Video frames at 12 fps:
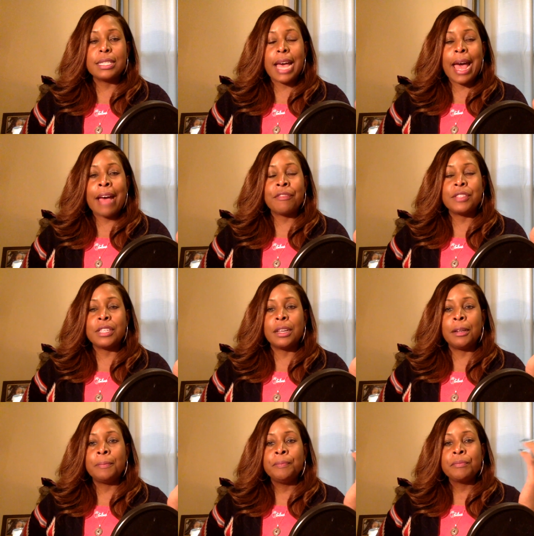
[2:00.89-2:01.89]
to have
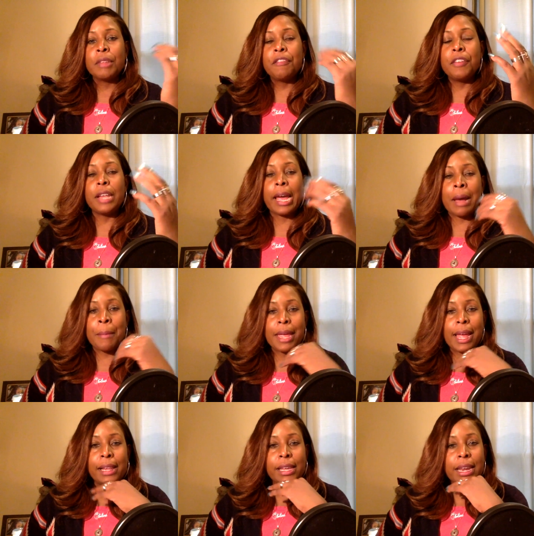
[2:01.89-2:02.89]
to feel like I'm
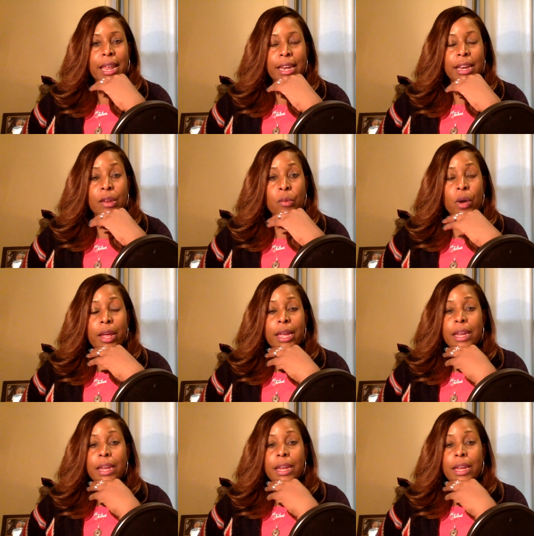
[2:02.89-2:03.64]
alienating anyone.